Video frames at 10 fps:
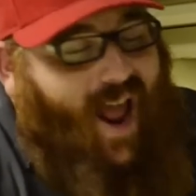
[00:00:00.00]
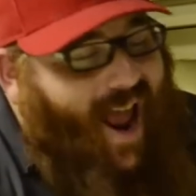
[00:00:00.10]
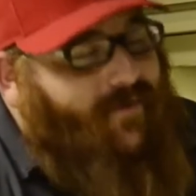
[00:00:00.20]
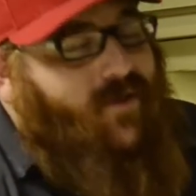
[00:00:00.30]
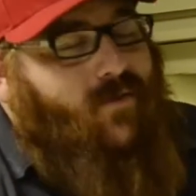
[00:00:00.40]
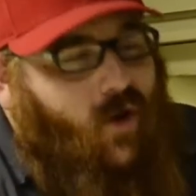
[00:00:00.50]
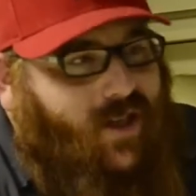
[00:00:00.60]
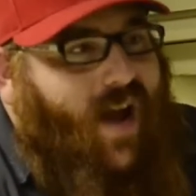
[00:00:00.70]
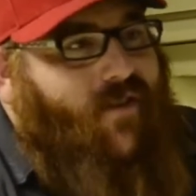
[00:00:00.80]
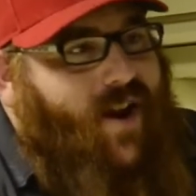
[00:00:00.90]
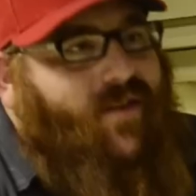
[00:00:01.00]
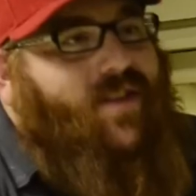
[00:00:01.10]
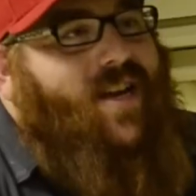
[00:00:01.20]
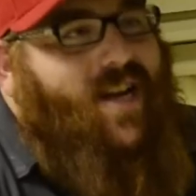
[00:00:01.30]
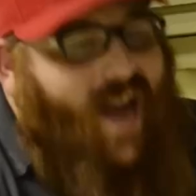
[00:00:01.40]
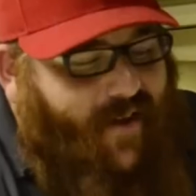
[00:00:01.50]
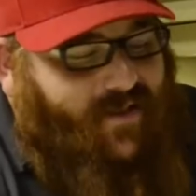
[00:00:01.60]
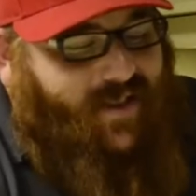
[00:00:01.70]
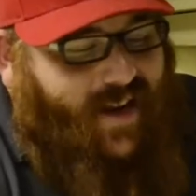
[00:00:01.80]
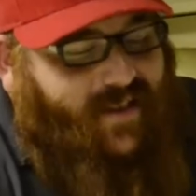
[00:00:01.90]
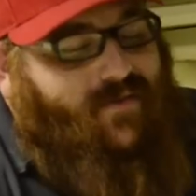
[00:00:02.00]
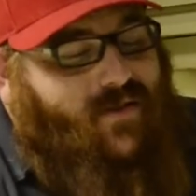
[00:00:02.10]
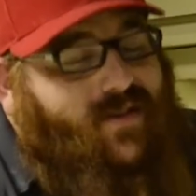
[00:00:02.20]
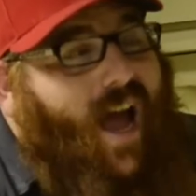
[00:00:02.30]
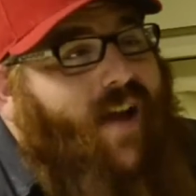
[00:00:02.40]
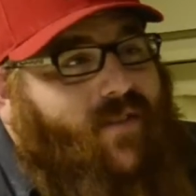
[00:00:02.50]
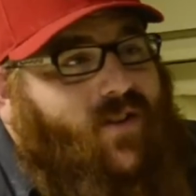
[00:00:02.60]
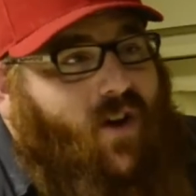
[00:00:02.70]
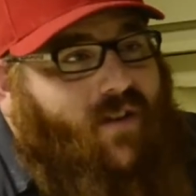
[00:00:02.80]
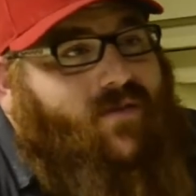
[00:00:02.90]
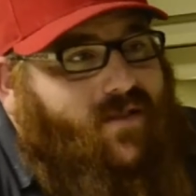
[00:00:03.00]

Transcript: After the workout and everything, and after letting the foods, I felt awful.